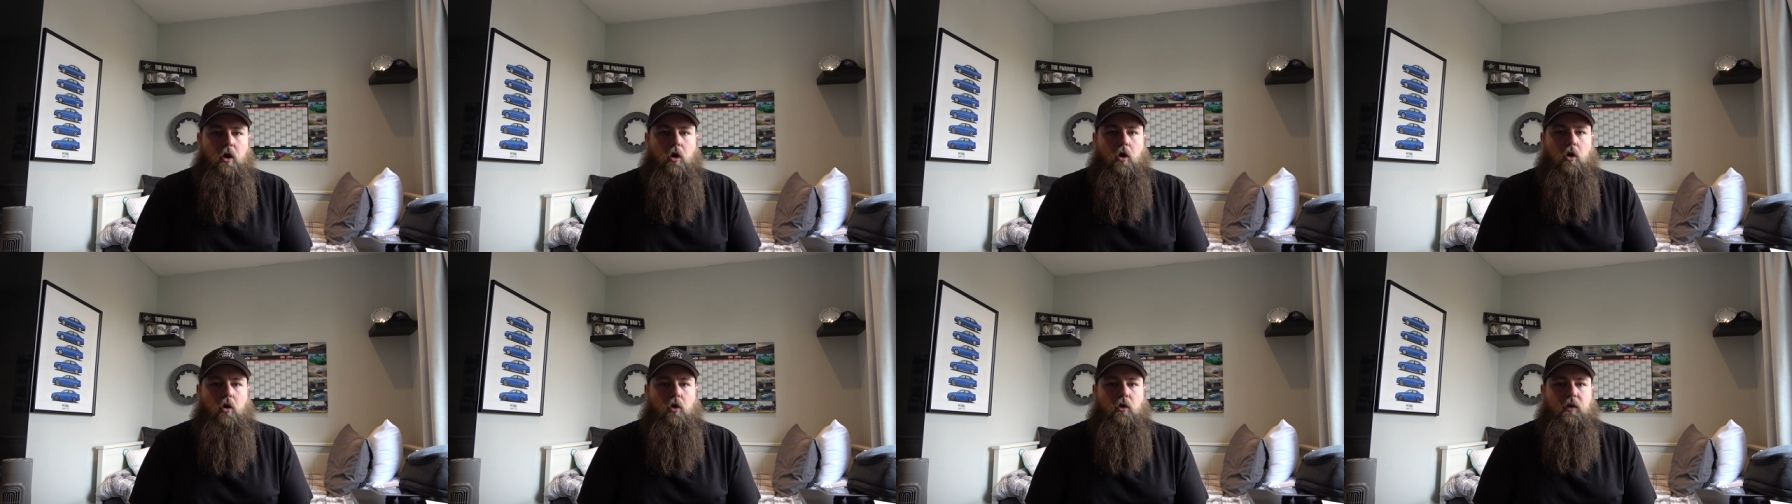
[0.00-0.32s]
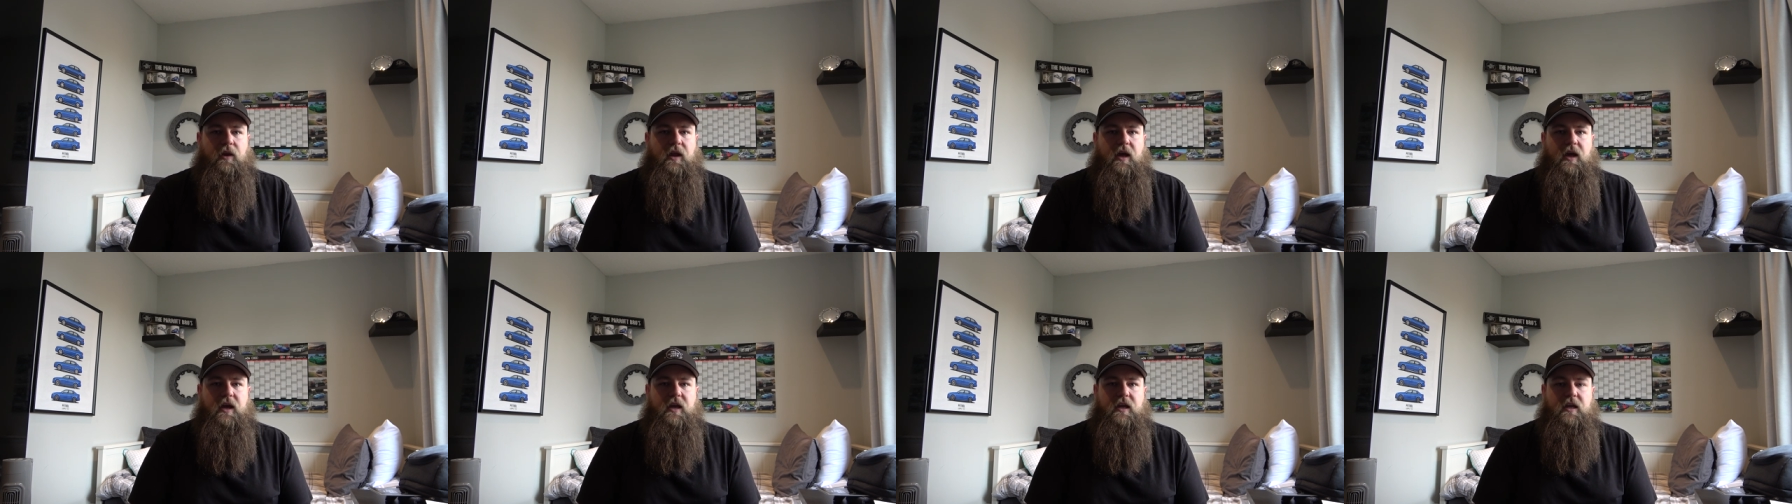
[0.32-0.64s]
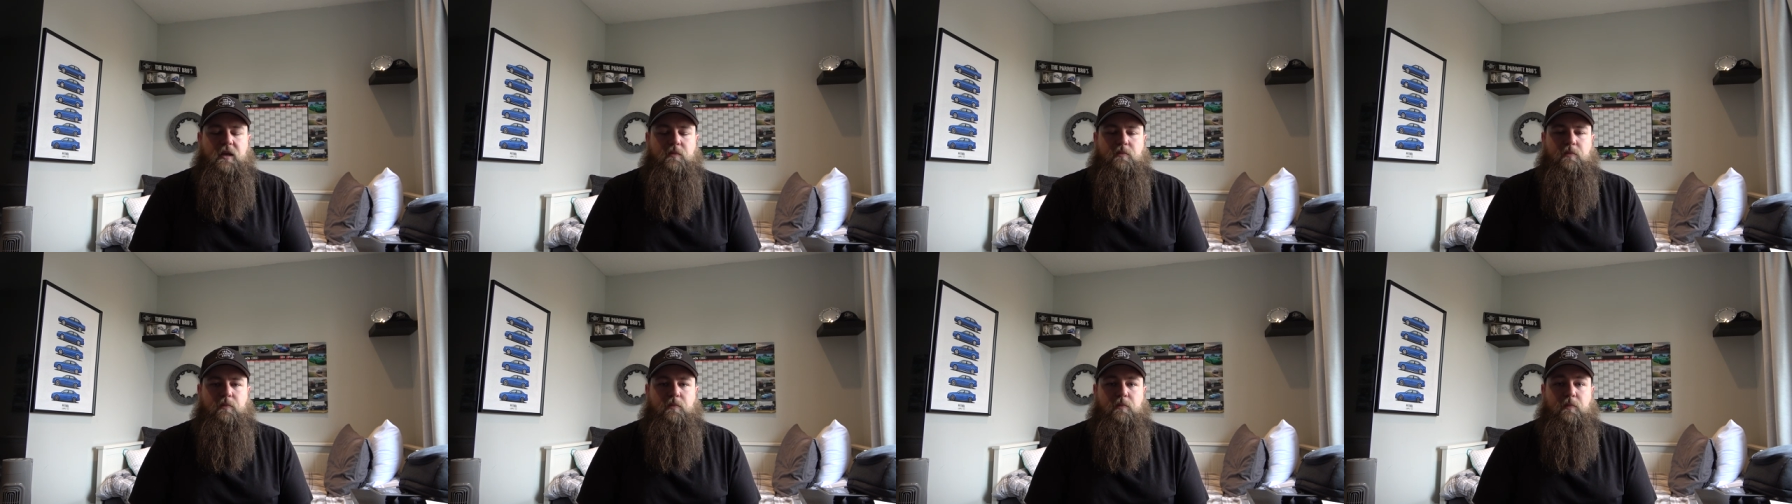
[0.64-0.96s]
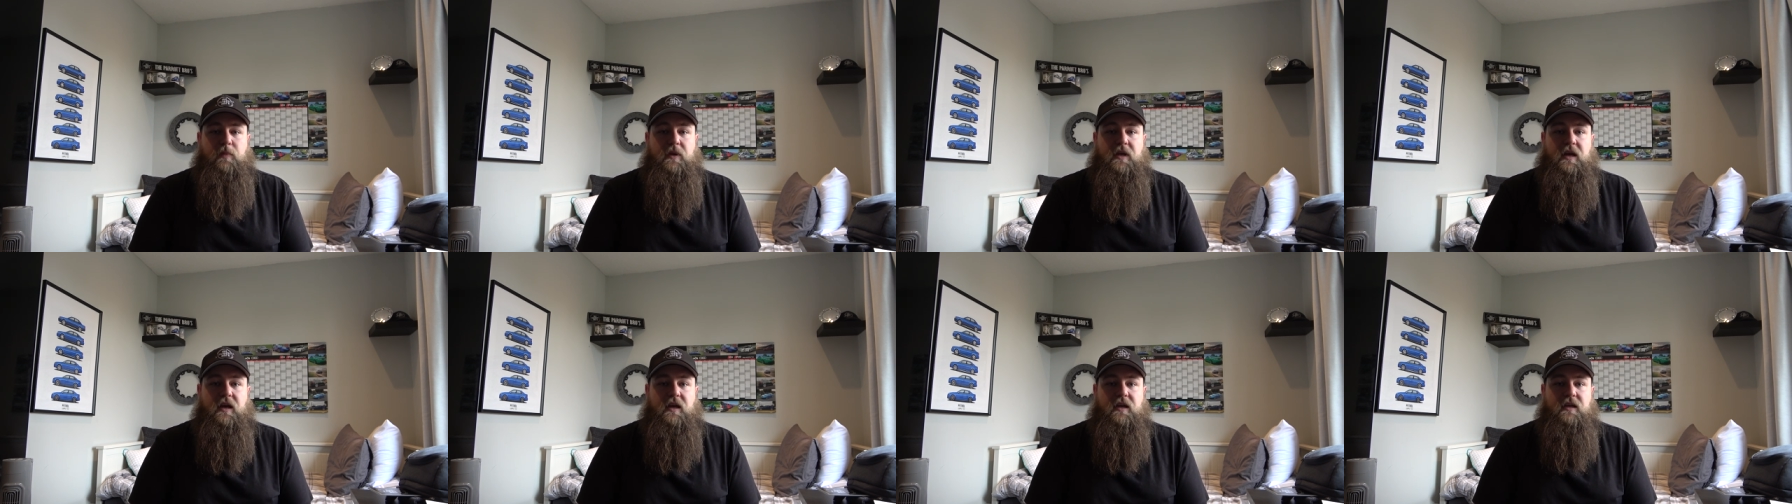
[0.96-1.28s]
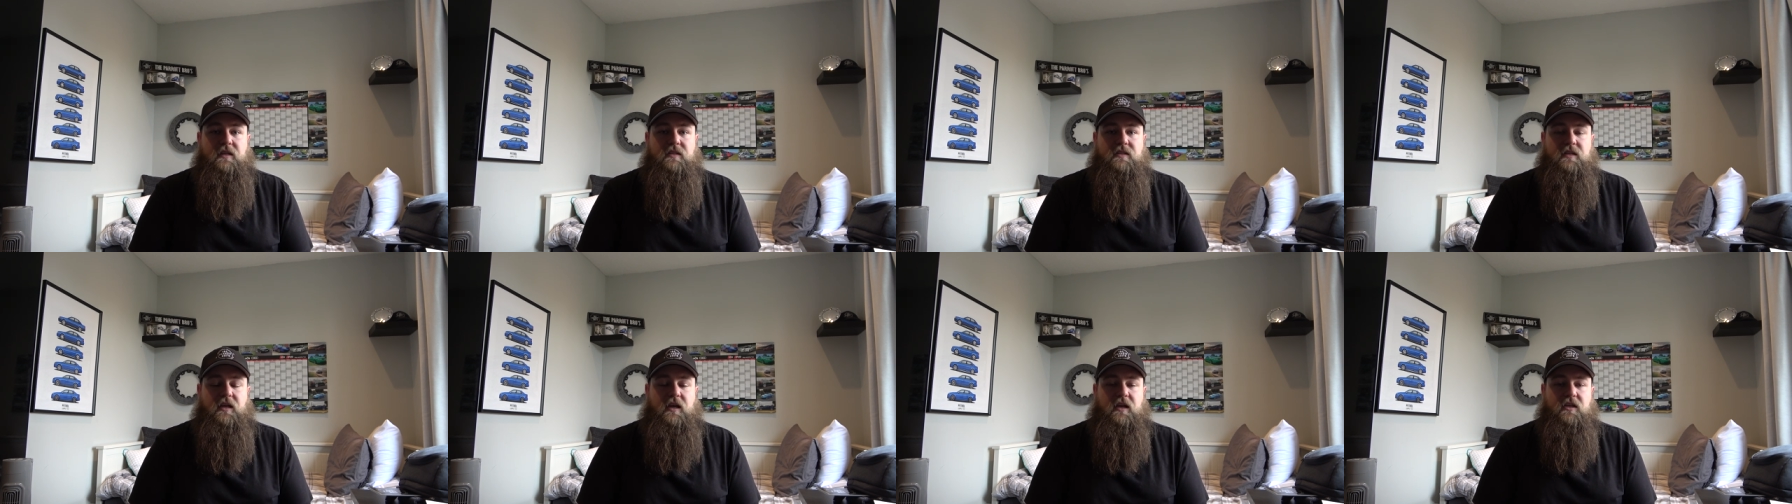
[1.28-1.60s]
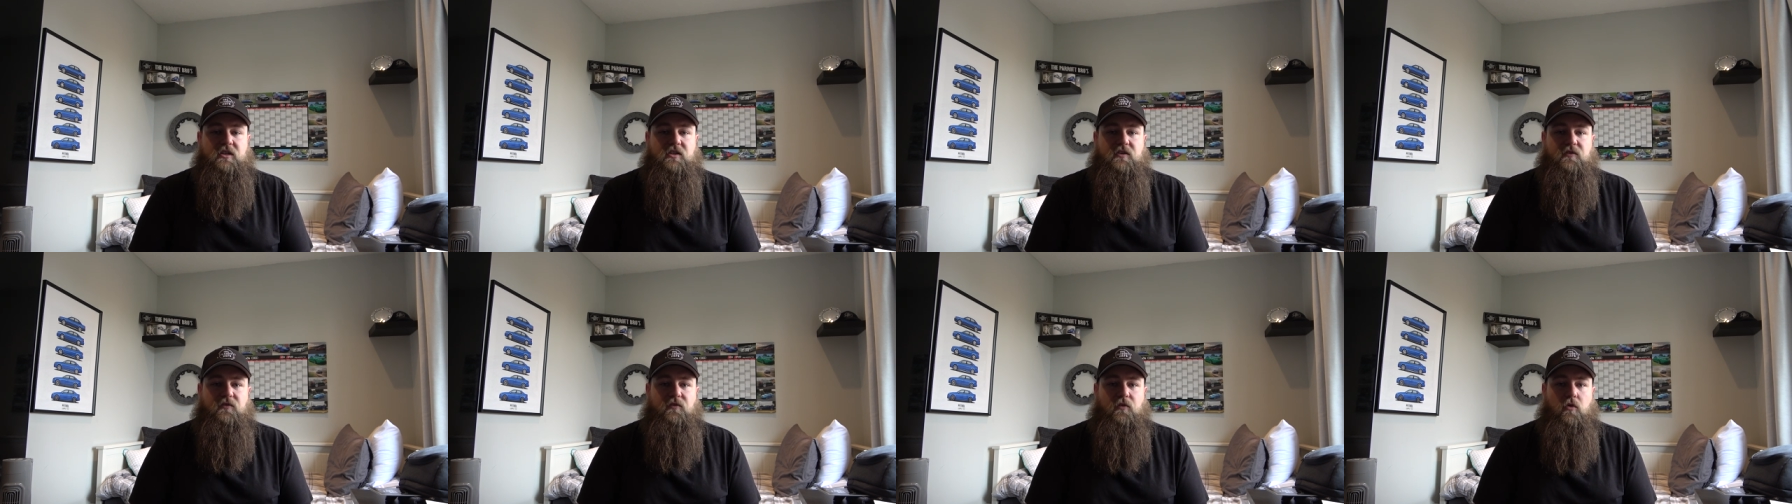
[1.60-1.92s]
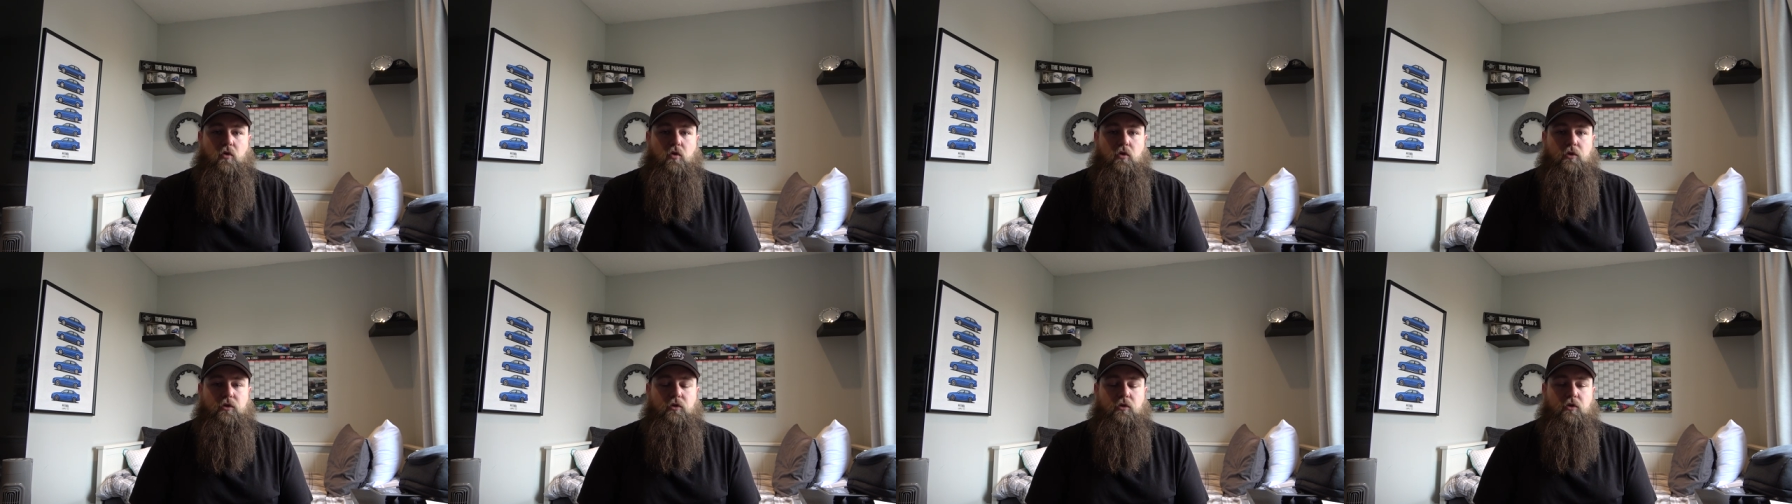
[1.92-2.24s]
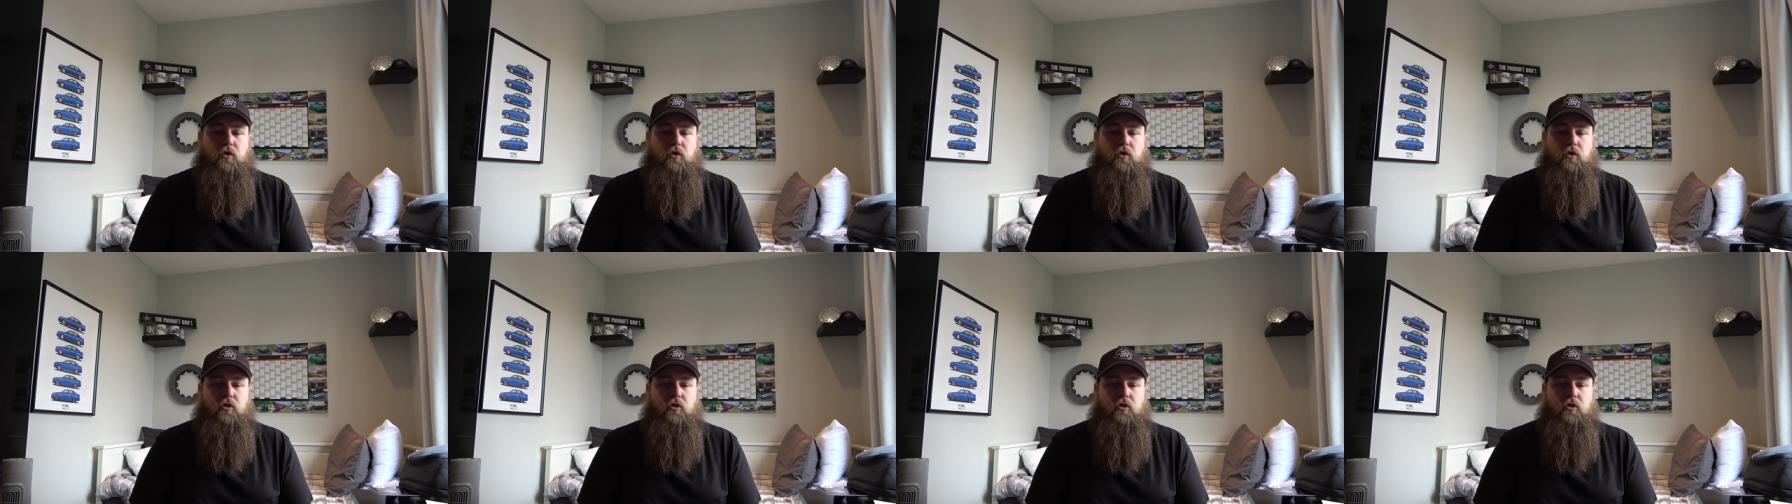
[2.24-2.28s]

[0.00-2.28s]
On a B8 S4,